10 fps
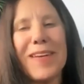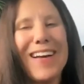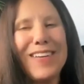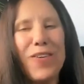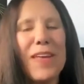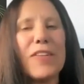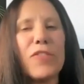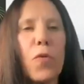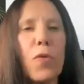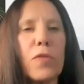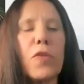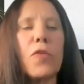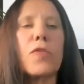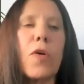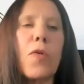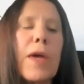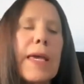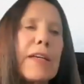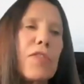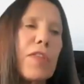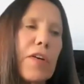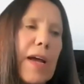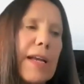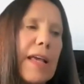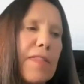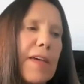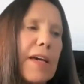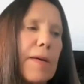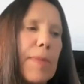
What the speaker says: But I know that's old news. So is there anything